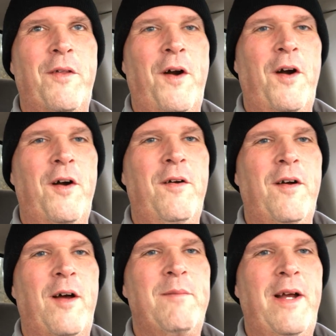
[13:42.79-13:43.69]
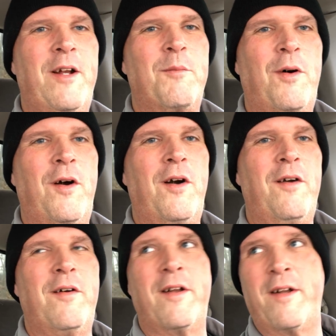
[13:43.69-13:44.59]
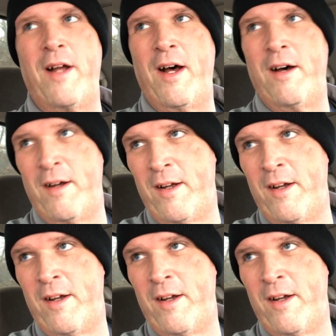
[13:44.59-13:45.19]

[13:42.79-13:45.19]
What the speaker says: her maybe tomorrow, and